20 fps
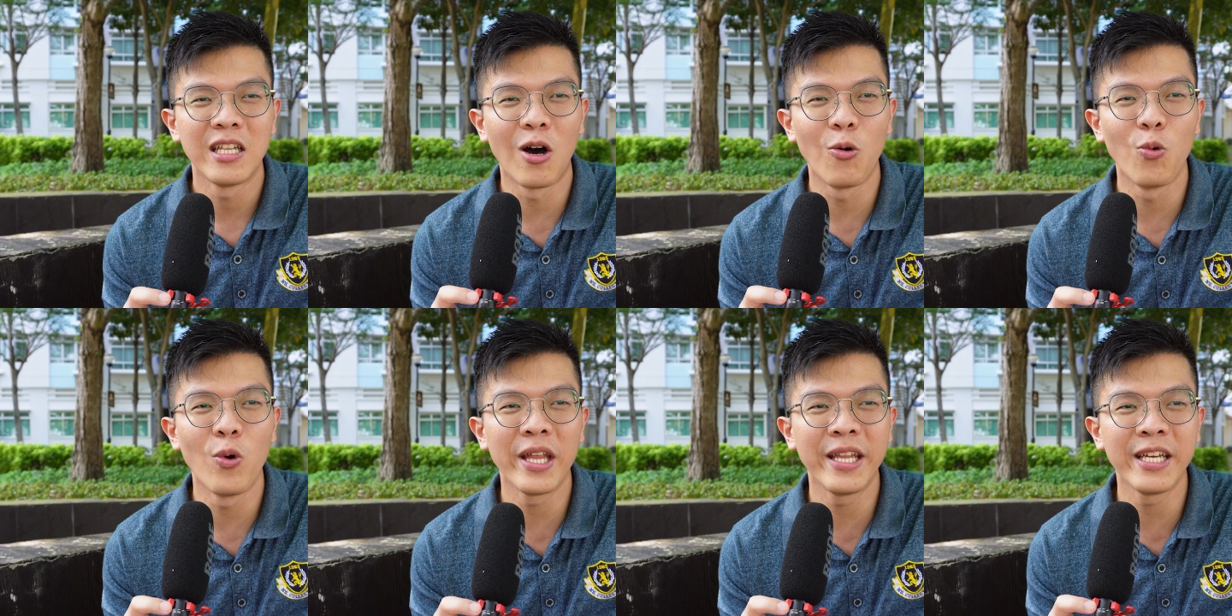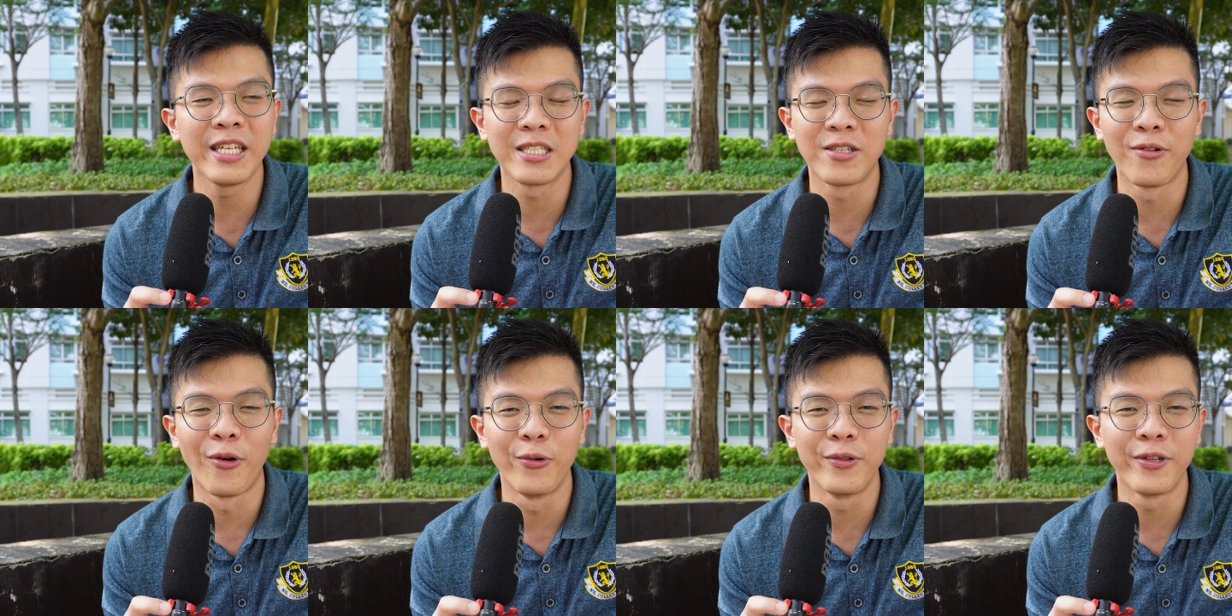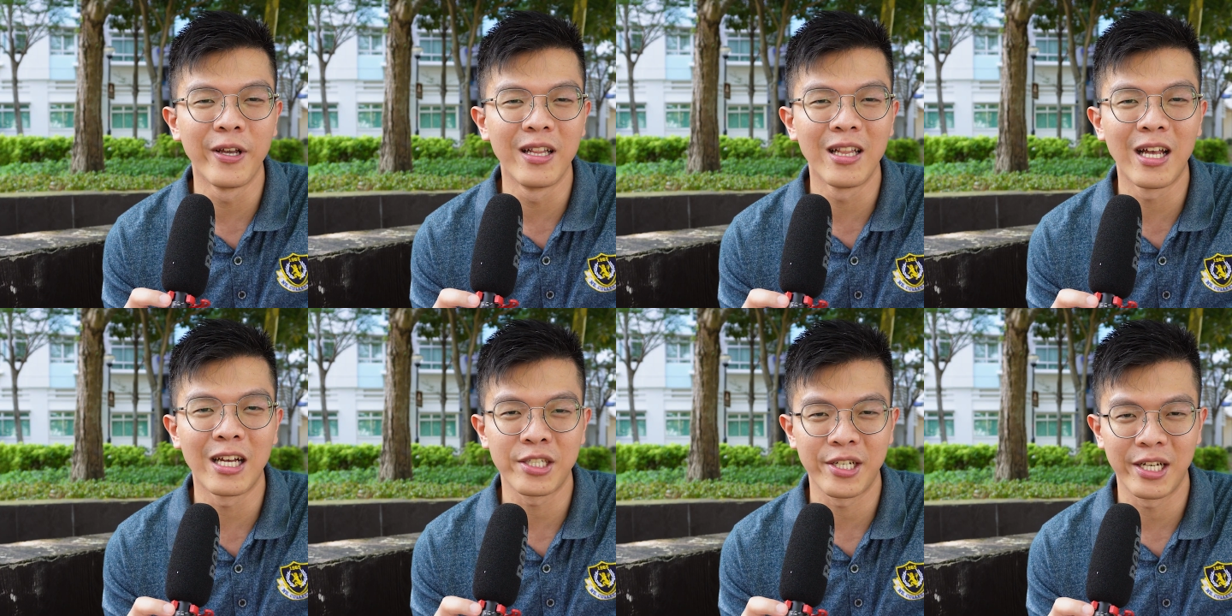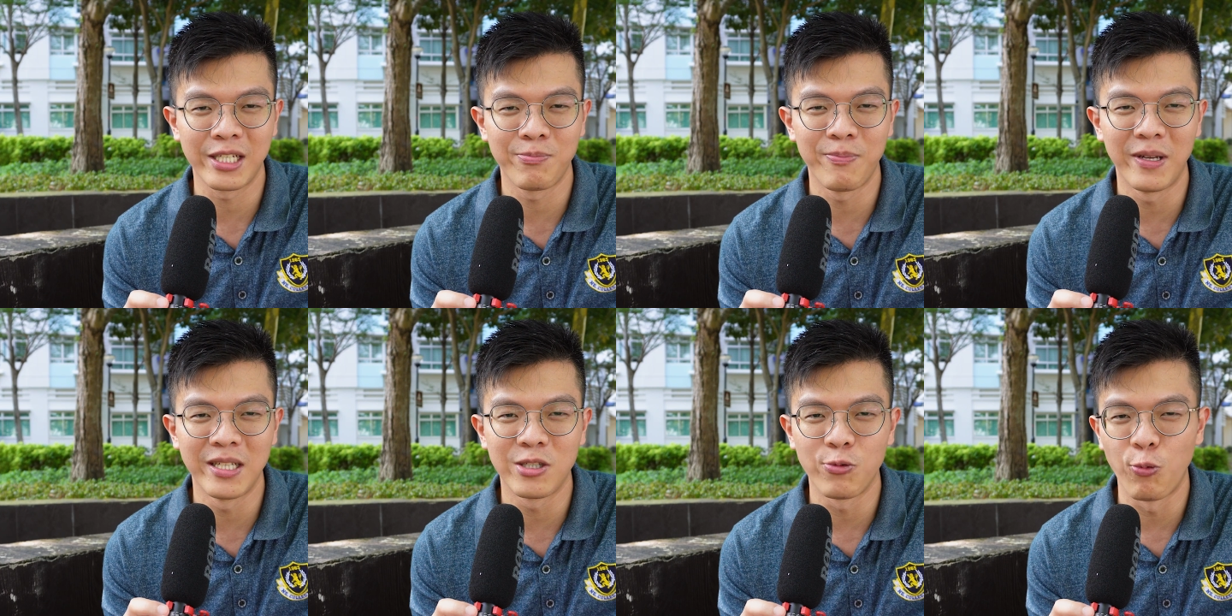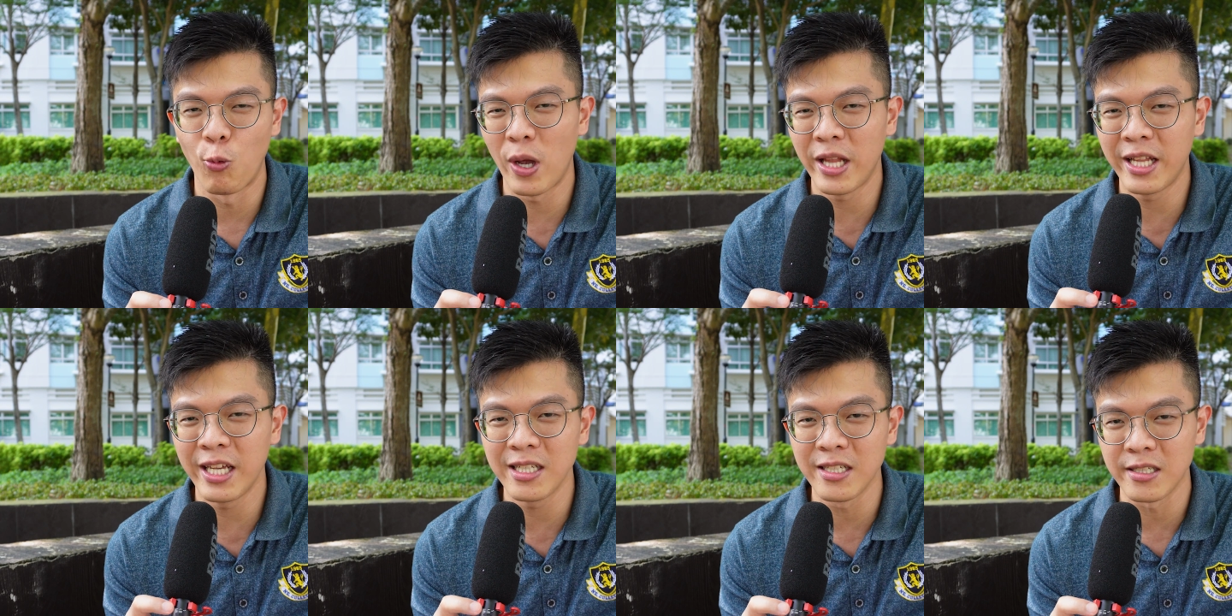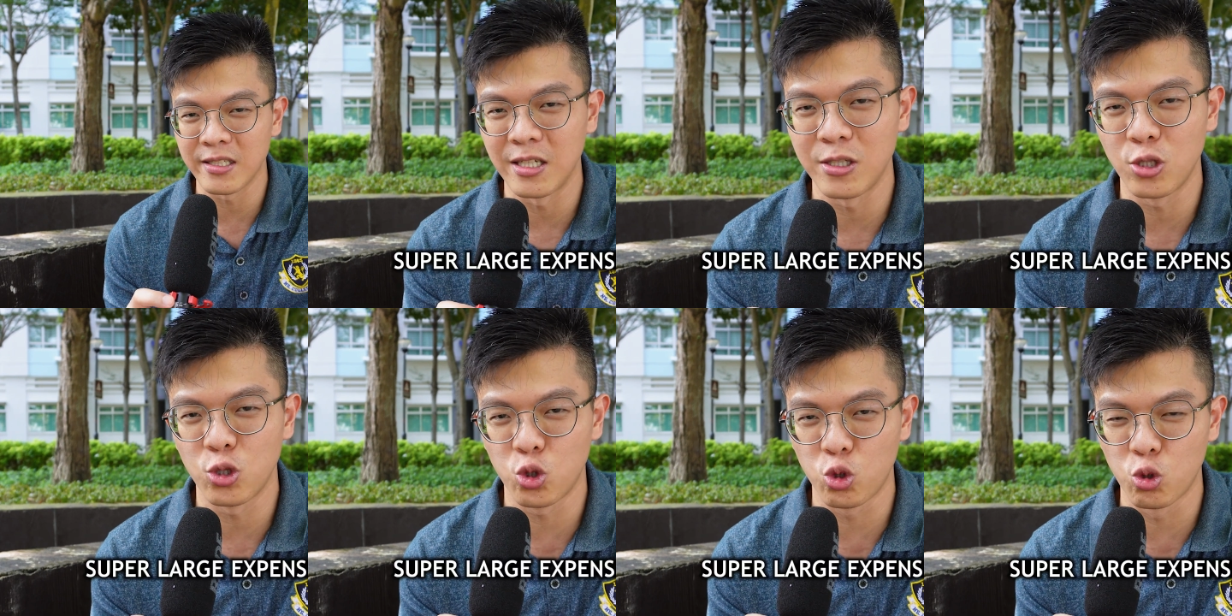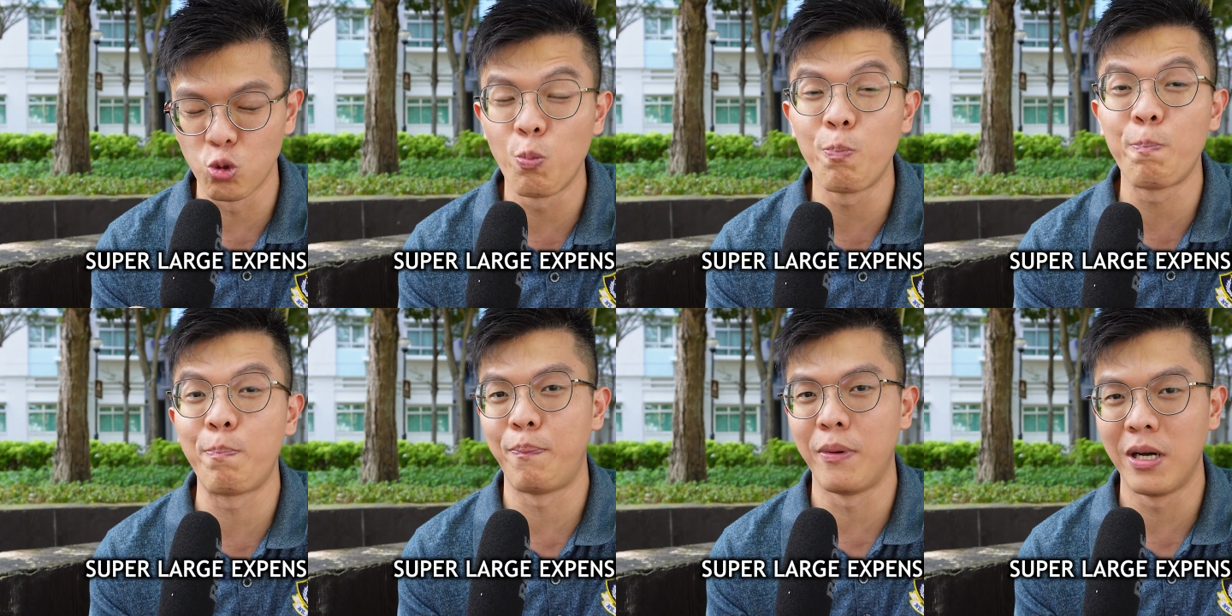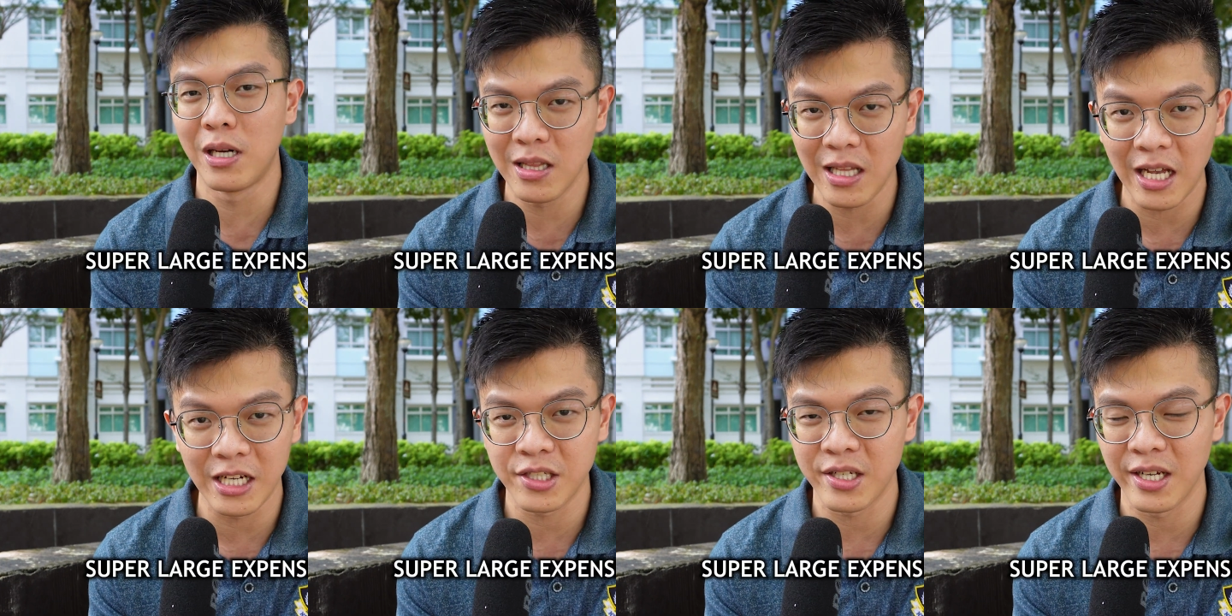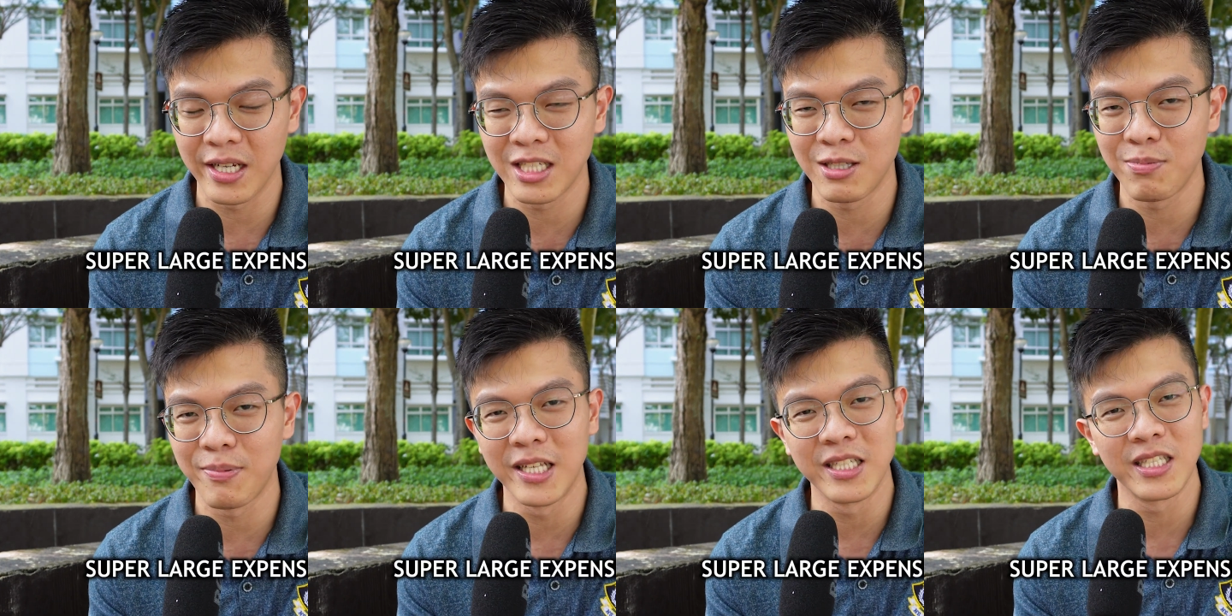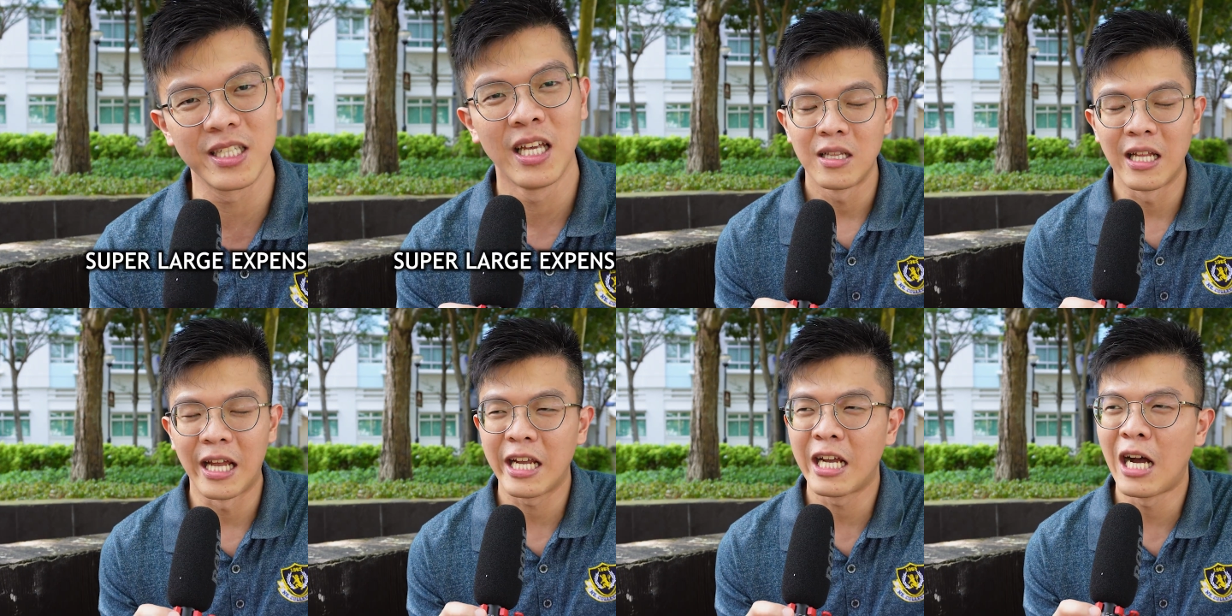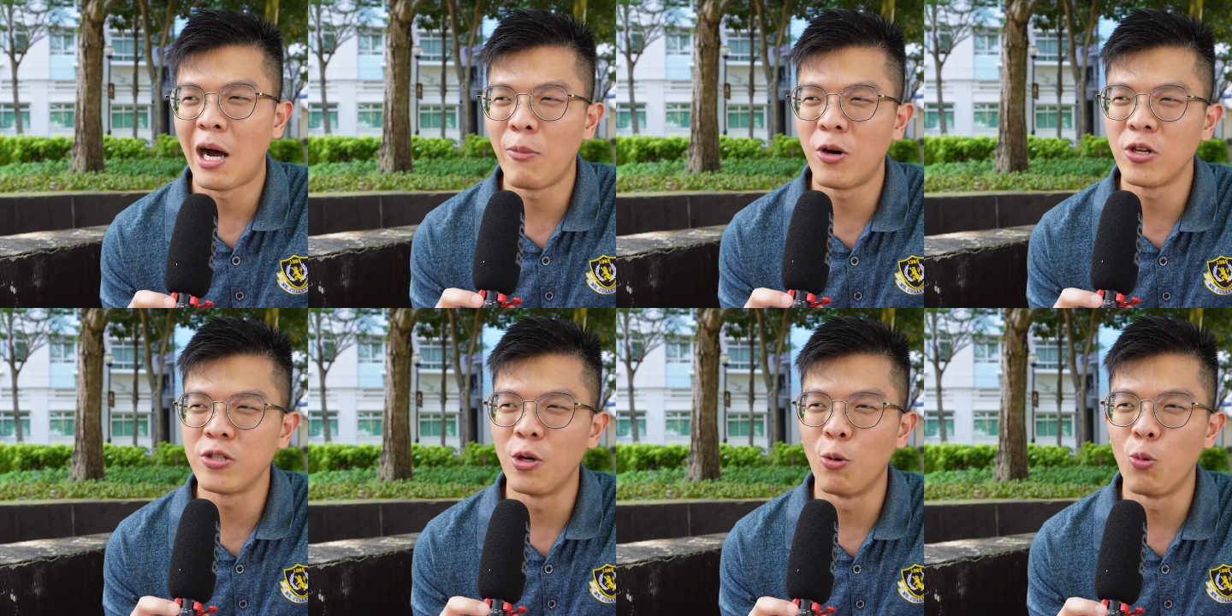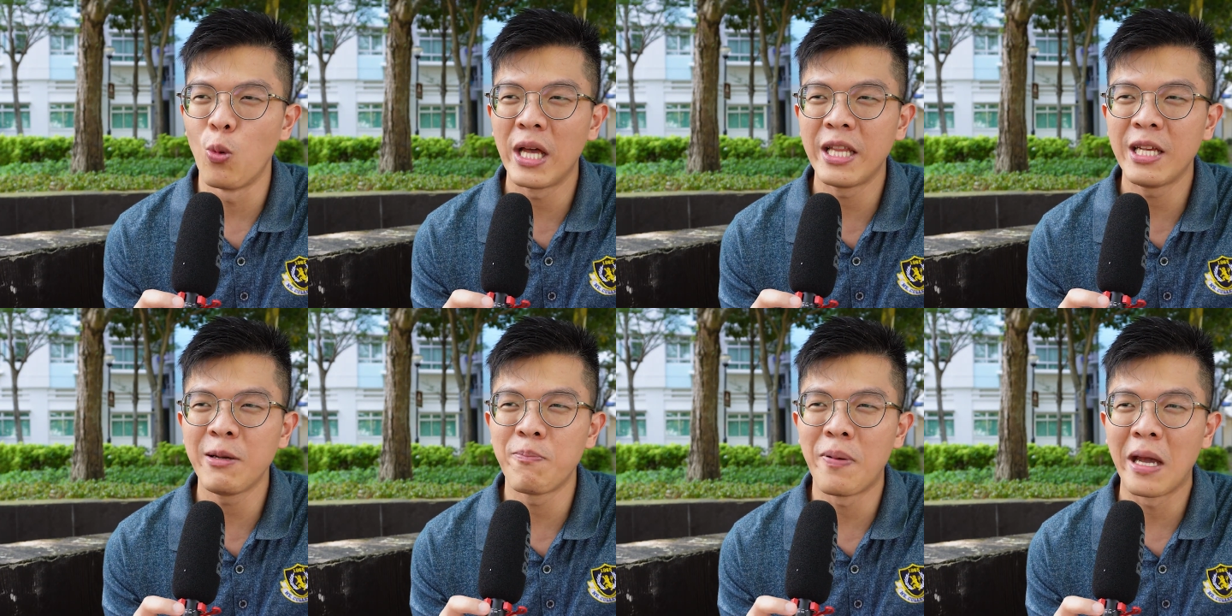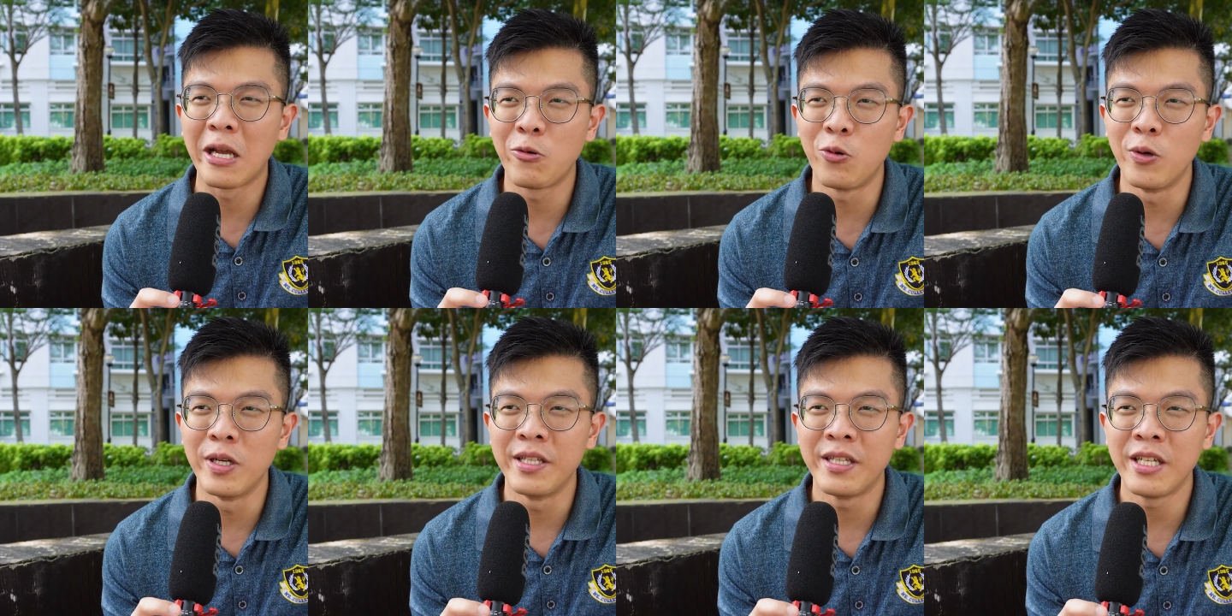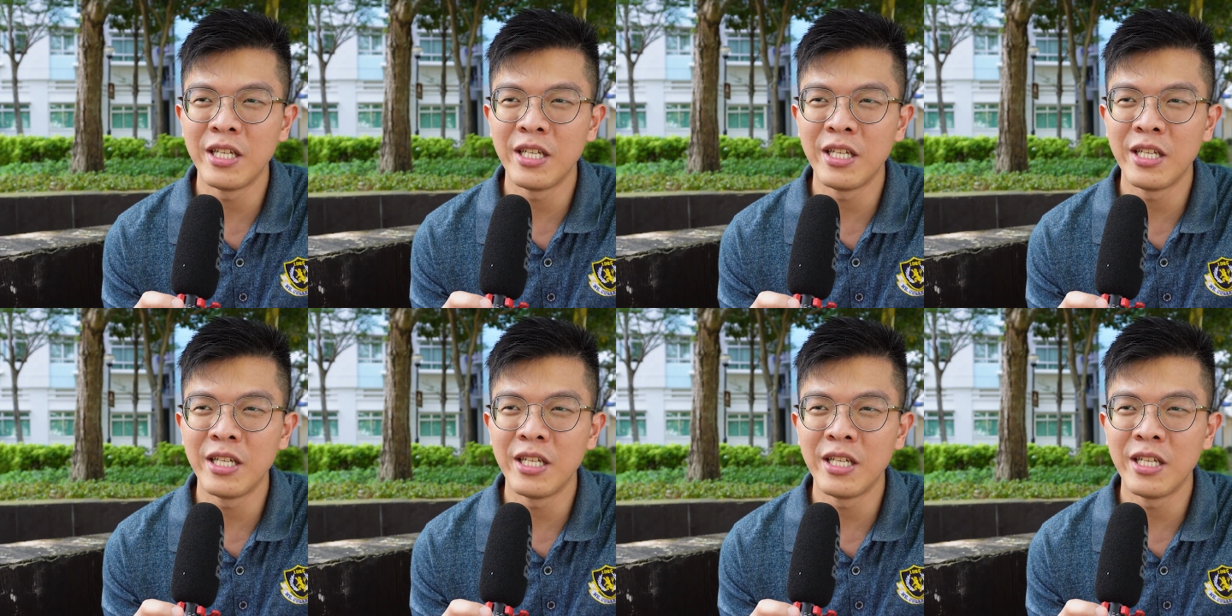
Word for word: Now, wedding is not only a large expense, wedding is a super large expense. Like, come on, your wedding banquet,